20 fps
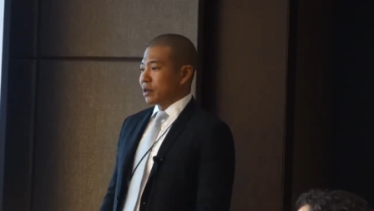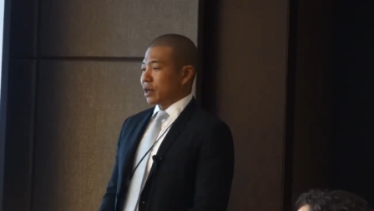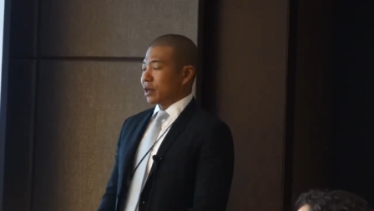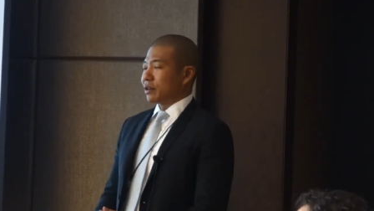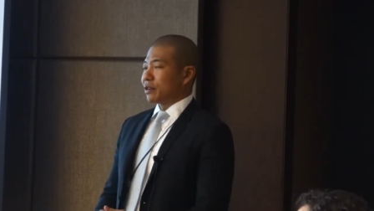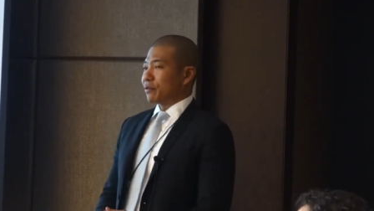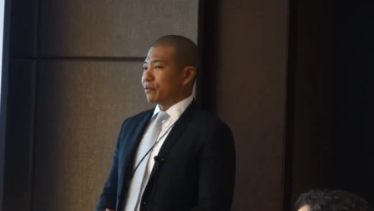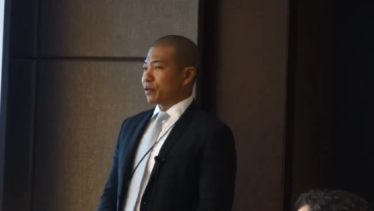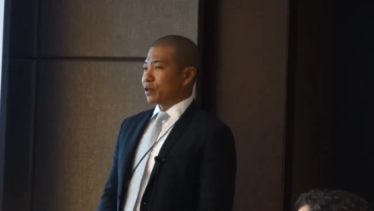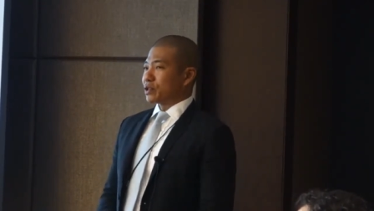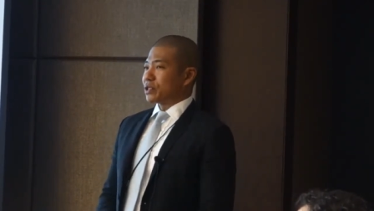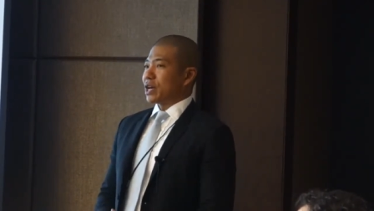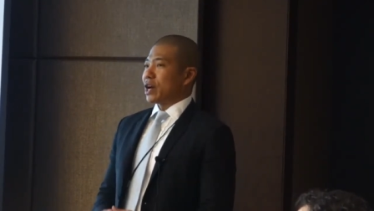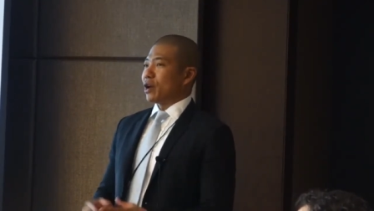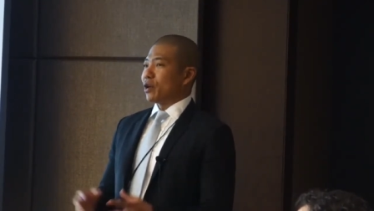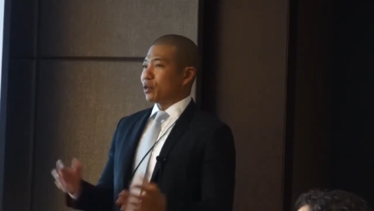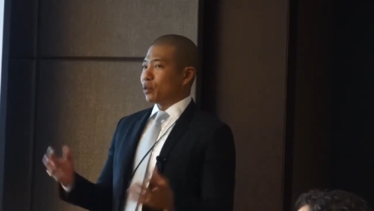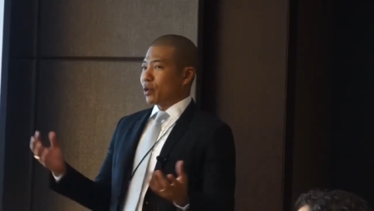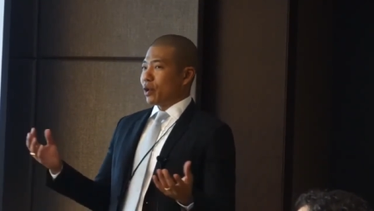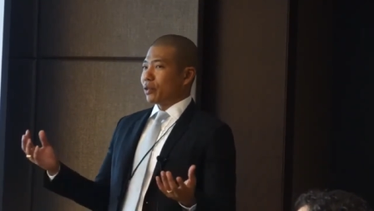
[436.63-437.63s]
kind of the first
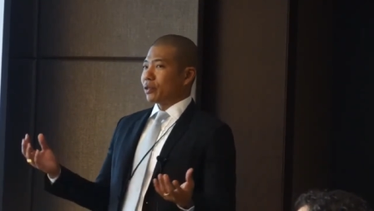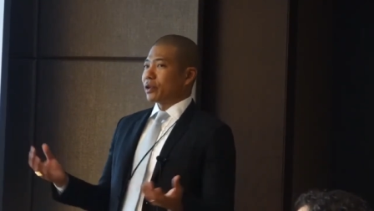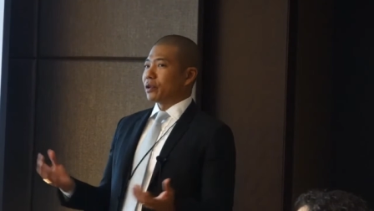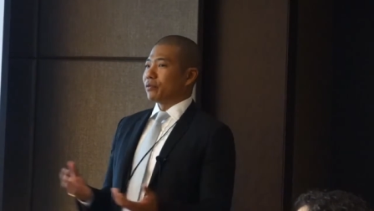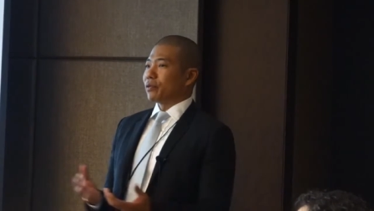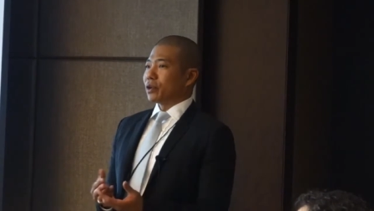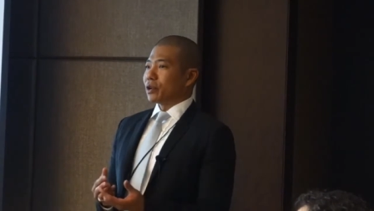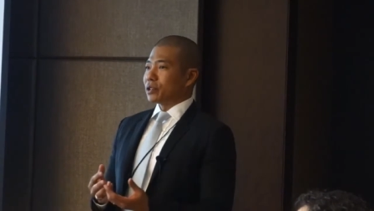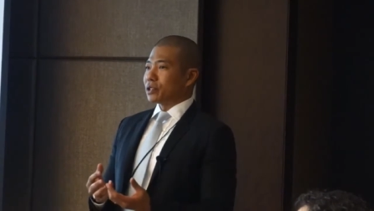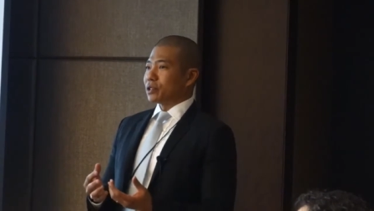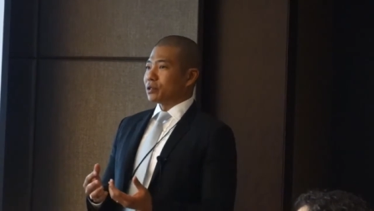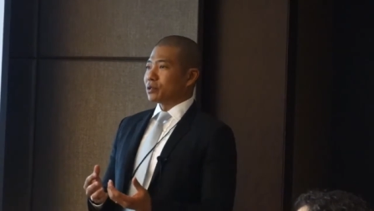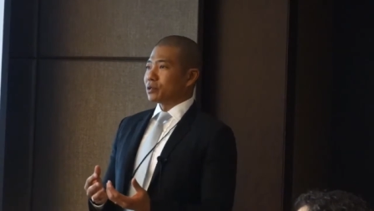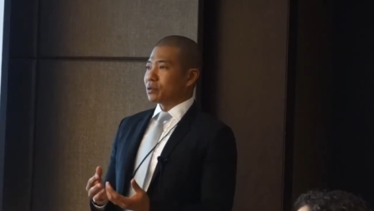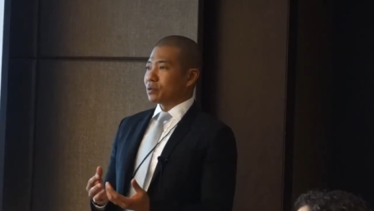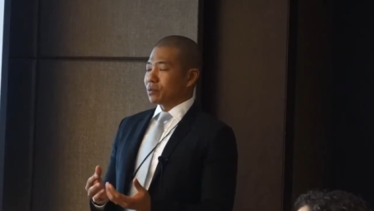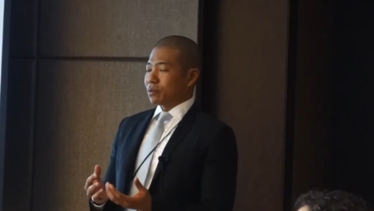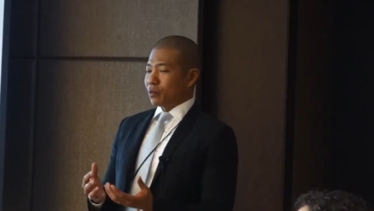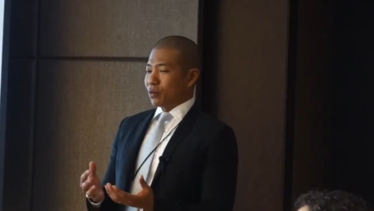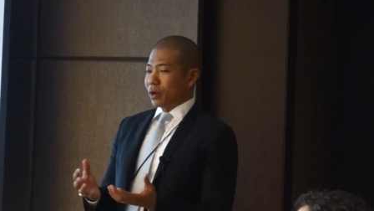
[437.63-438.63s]
health wealth convergence